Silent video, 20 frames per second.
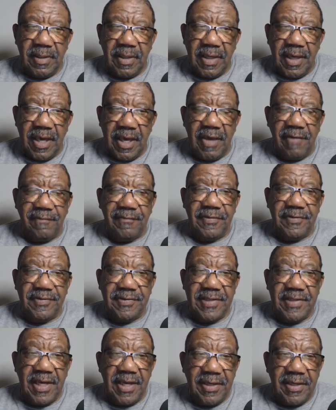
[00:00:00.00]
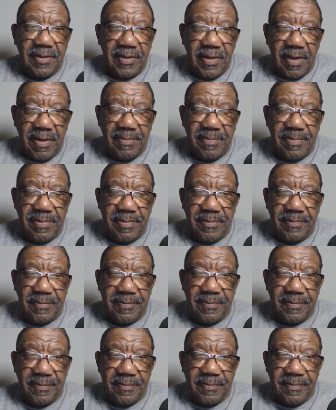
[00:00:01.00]
have to stand up
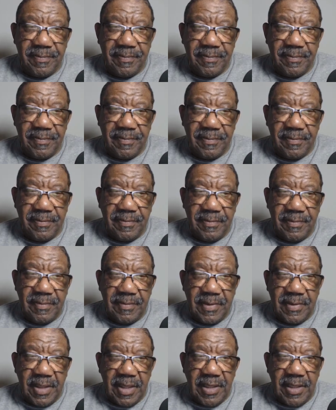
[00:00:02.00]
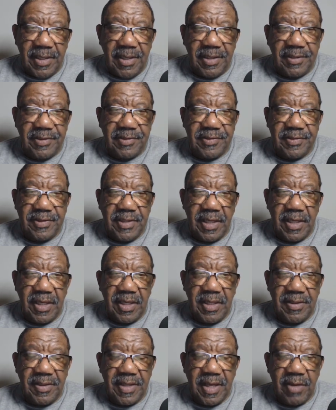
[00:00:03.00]
and
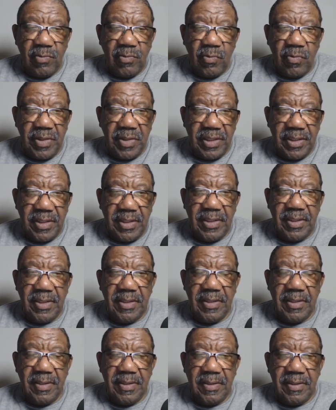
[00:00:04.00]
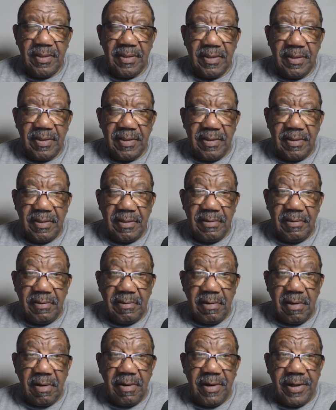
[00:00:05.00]
understand that we
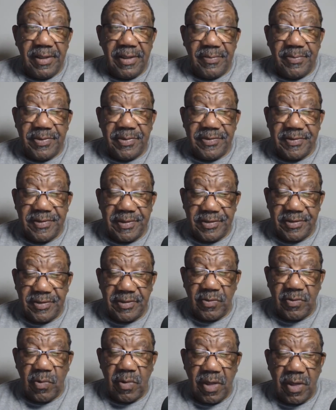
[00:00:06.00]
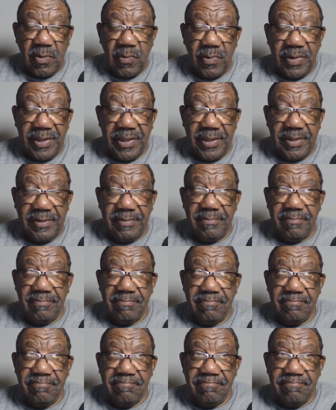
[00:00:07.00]
are in a position where we
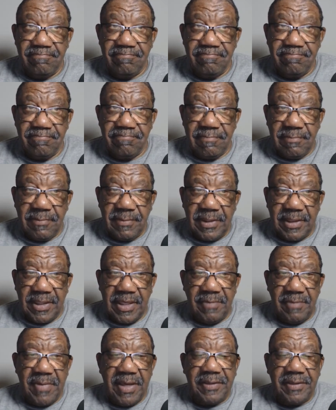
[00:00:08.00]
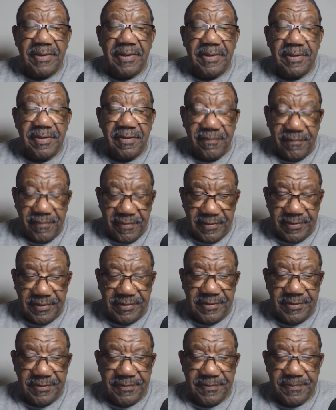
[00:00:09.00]
can make the
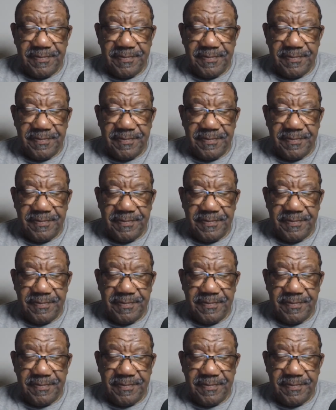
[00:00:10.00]
difference.